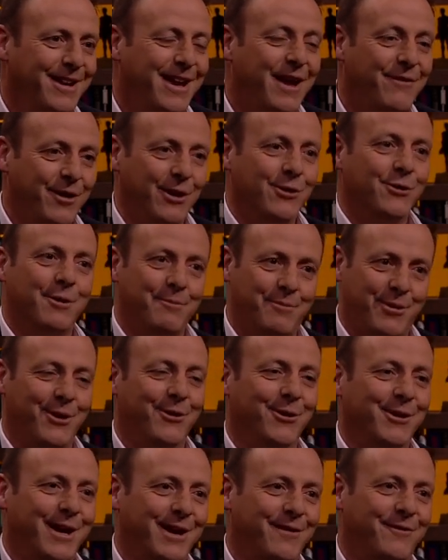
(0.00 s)
if you're looking
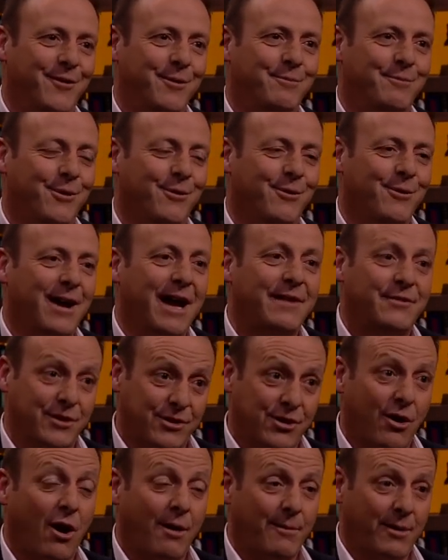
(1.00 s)
purely at a football. At the
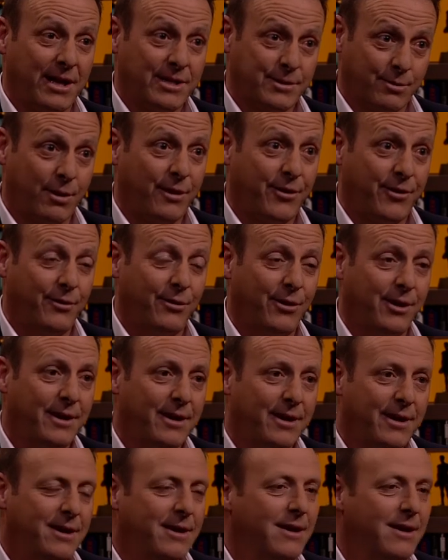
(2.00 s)
time, that's what I thought.